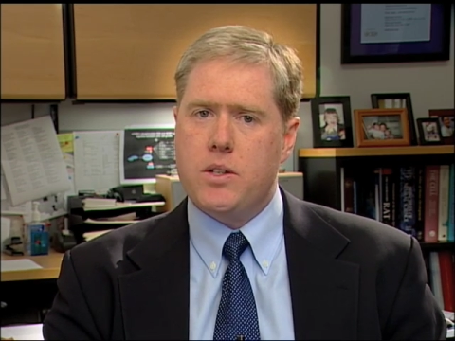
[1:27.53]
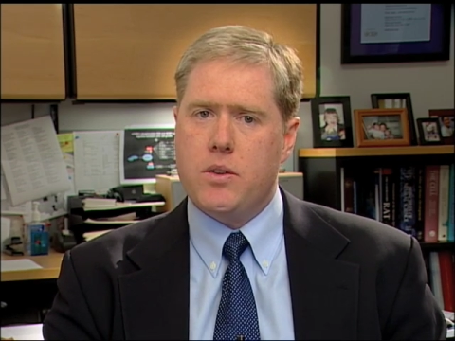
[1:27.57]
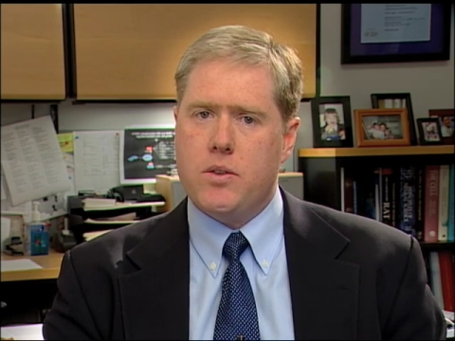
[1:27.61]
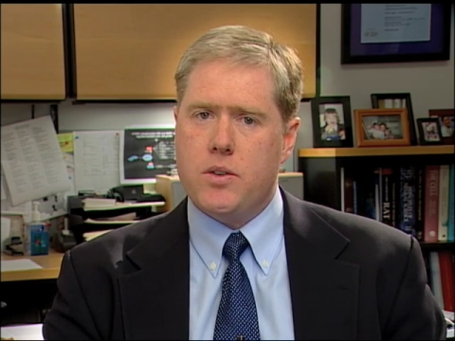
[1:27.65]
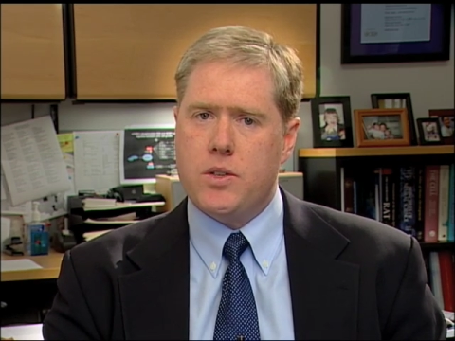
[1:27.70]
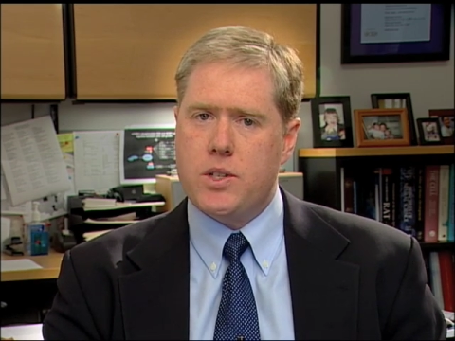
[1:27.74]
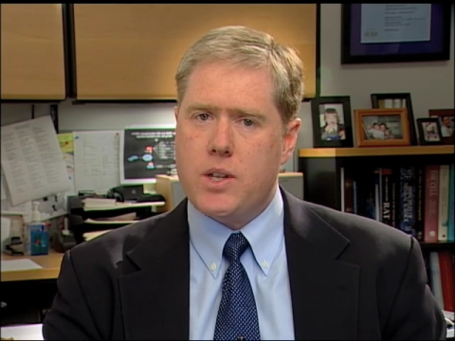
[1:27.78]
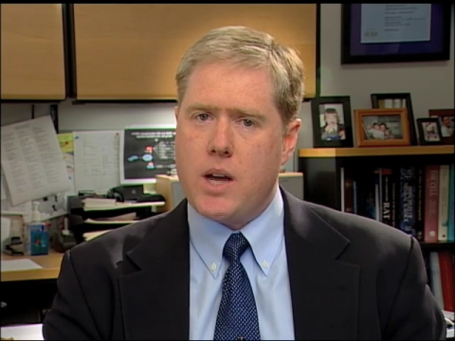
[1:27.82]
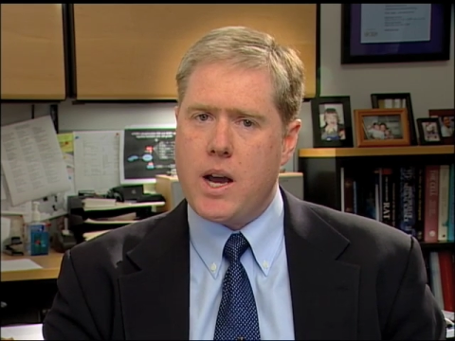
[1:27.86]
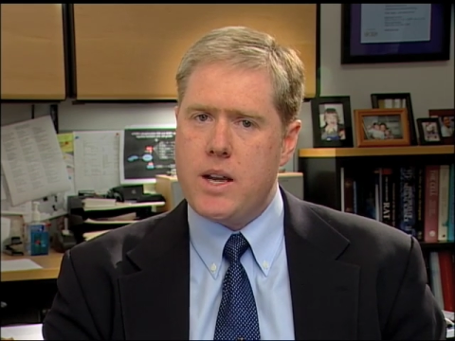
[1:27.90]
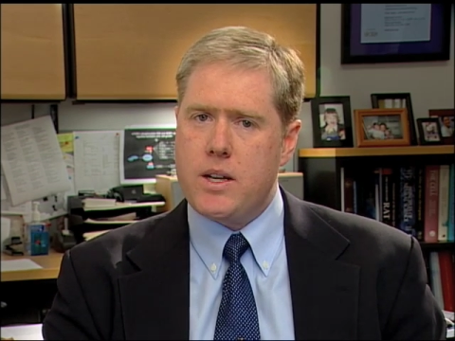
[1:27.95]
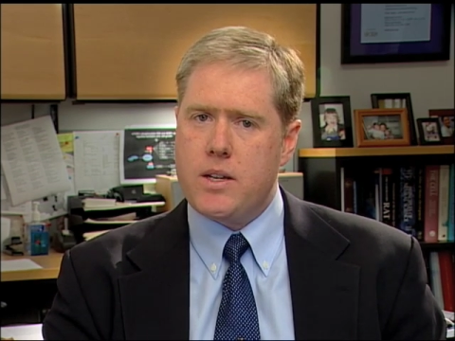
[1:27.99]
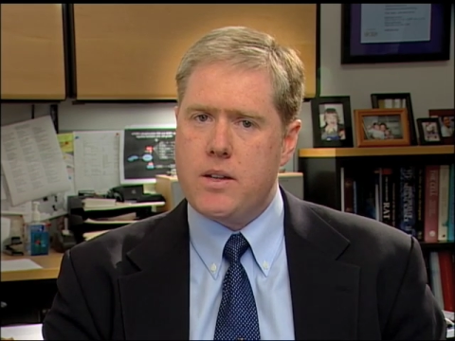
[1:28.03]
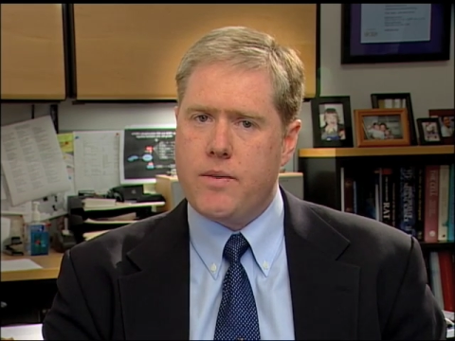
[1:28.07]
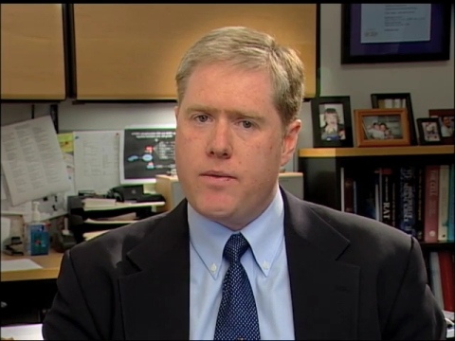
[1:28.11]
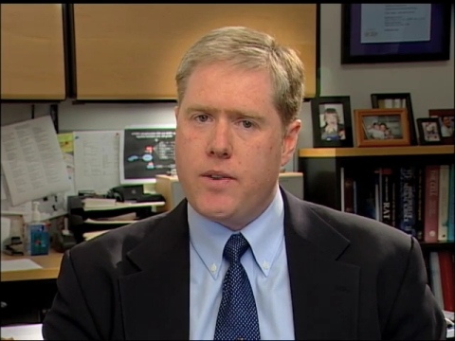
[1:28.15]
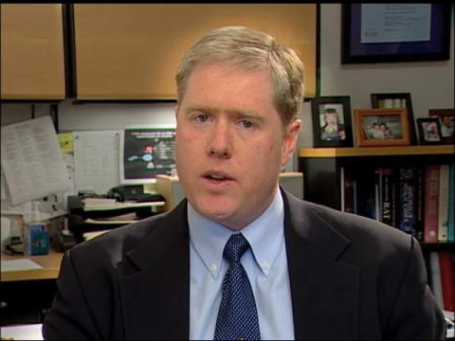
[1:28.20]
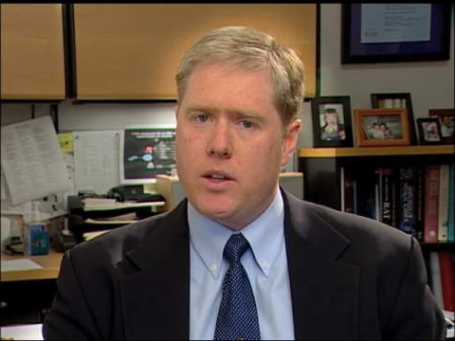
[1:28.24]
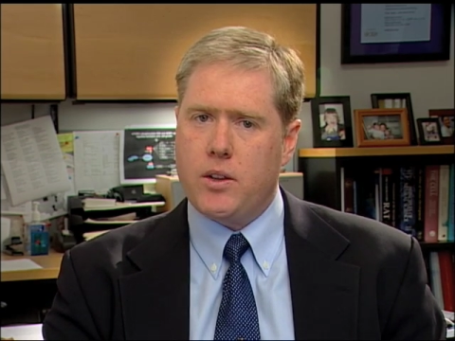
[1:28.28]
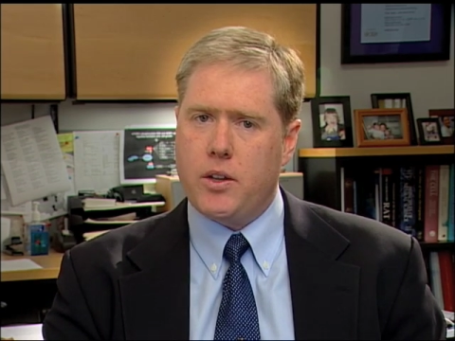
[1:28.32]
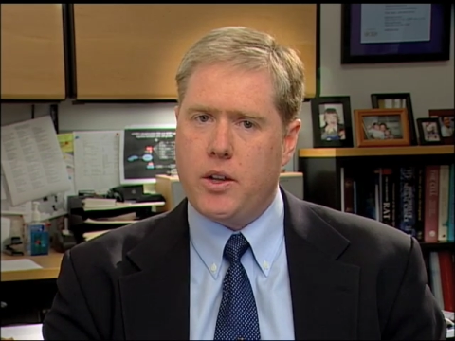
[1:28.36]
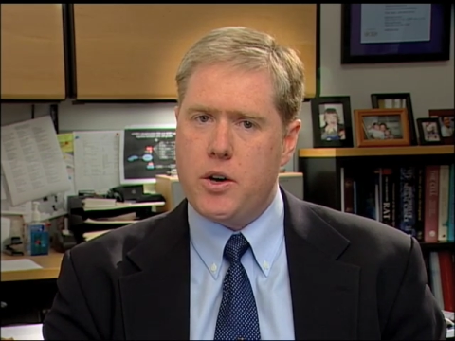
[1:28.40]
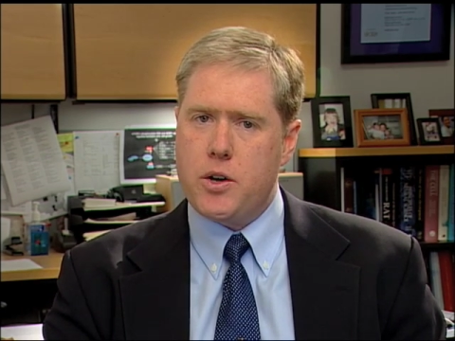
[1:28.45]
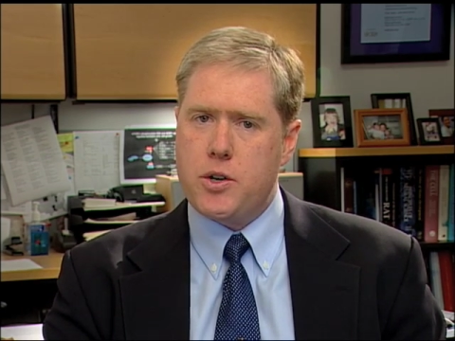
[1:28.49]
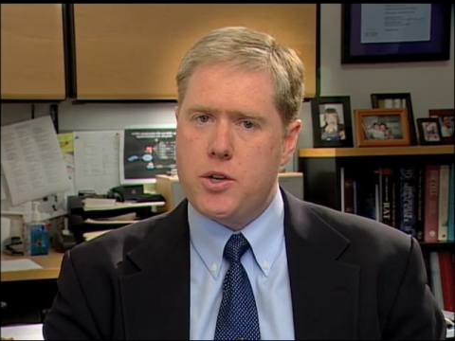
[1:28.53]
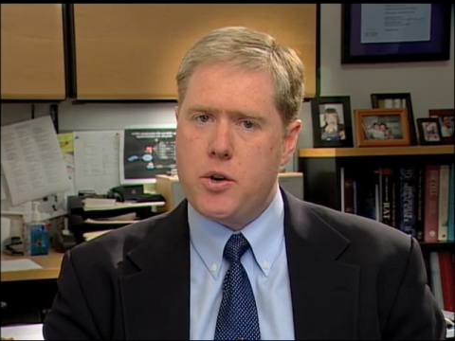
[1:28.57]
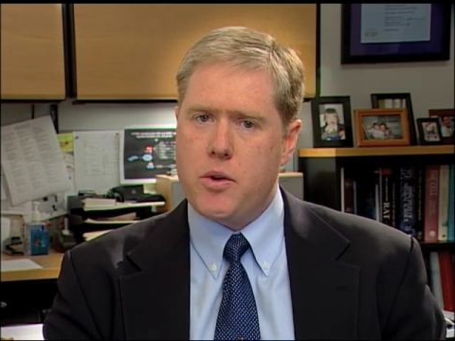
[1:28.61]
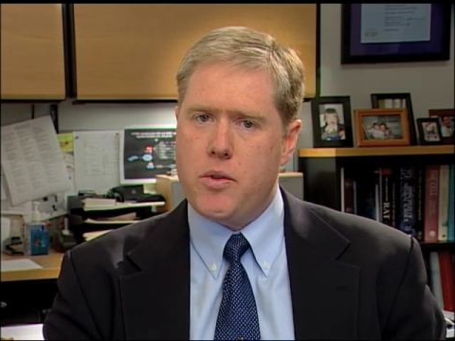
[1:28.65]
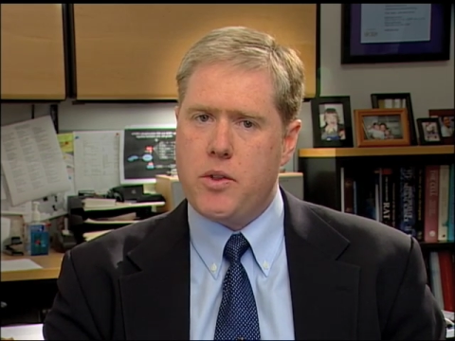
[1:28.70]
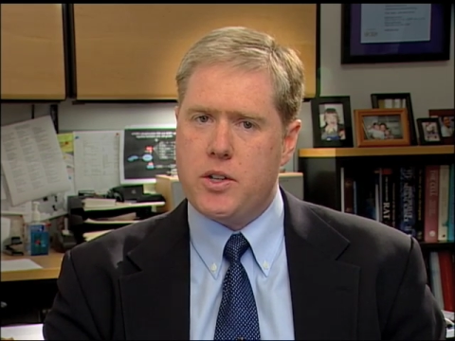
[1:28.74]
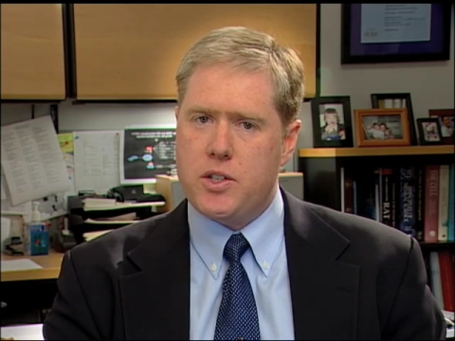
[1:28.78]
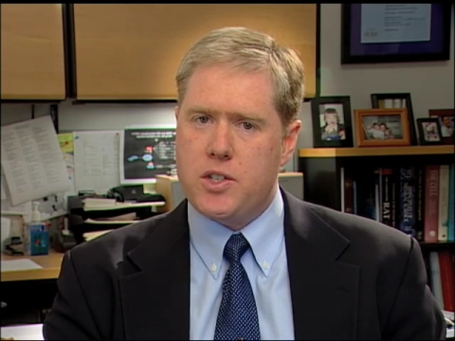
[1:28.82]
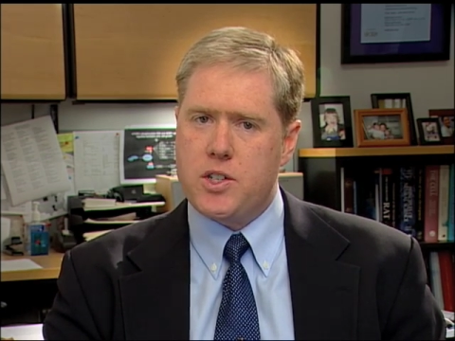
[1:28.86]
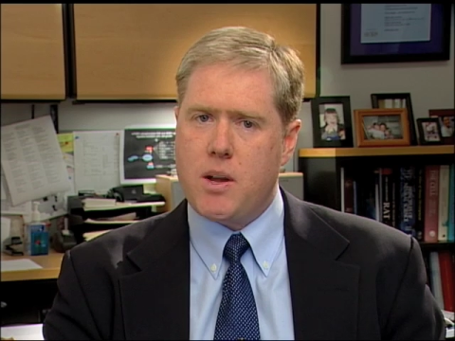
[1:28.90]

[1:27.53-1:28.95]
in the scientific literature that